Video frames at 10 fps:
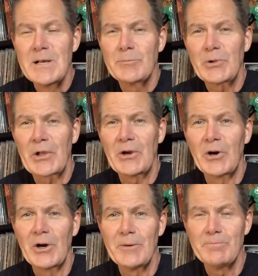play
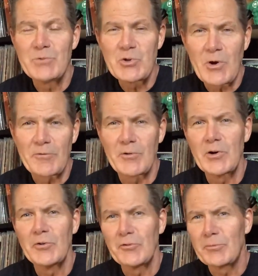on
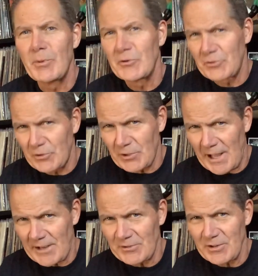UFO's most
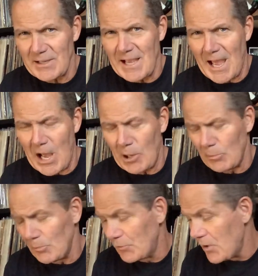classic
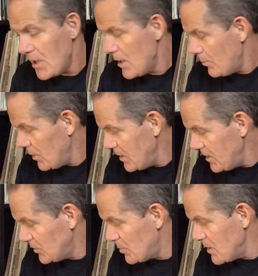albums. But
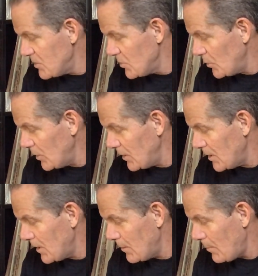he's been doing
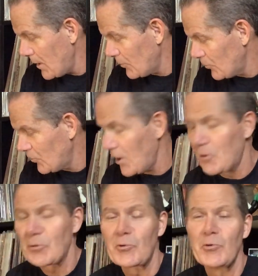uh, Michael
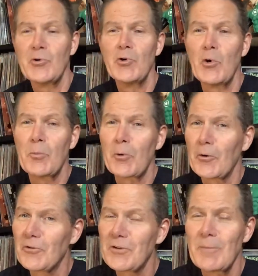Schenker Group
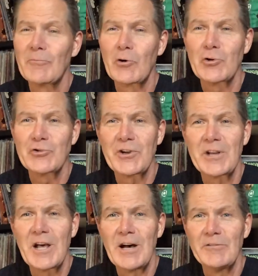or some
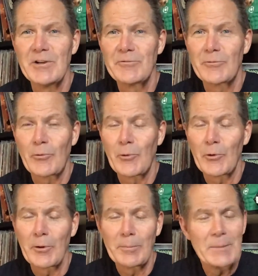version of it
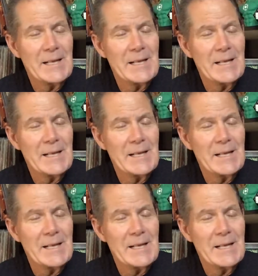for